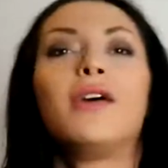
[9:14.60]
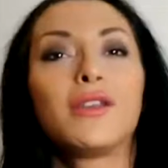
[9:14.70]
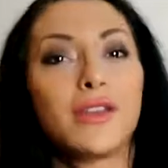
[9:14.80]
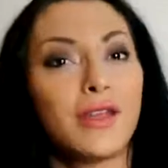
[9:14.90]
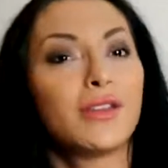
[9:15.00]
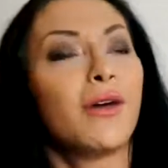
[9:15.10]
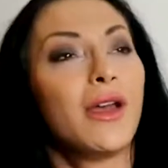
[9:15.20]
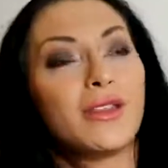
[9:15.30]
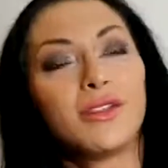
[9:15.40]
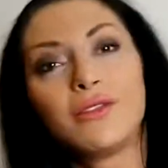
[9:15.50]
Okay, so
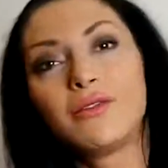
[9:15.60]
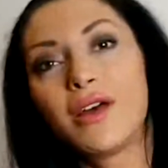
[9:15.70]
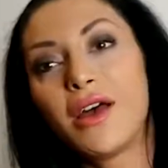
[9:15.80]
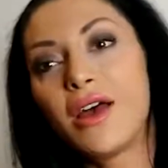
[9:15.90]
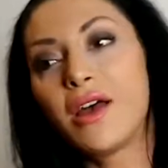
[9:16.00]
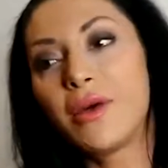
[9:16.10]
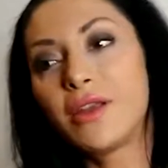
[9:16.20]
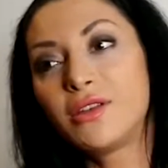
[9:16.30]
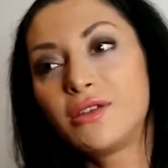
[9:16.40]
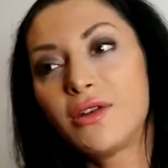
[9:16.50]
I do
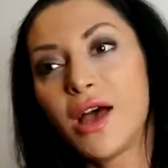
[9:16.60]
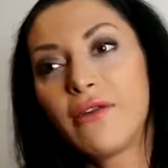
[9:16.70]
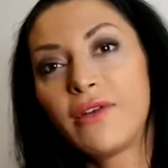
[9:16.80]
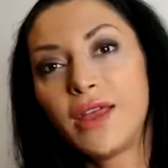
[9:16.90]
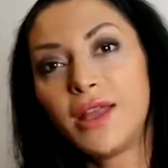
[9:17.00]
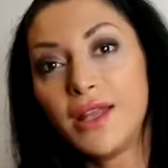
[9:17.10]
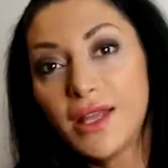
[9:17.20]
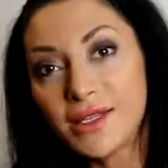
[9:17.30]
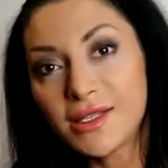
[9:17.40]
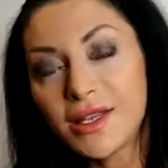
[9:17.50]
have a
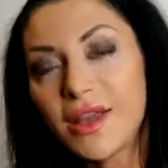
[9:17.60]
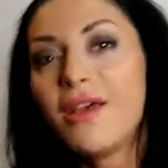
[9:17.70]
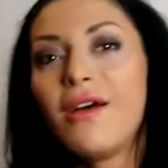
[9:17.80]
list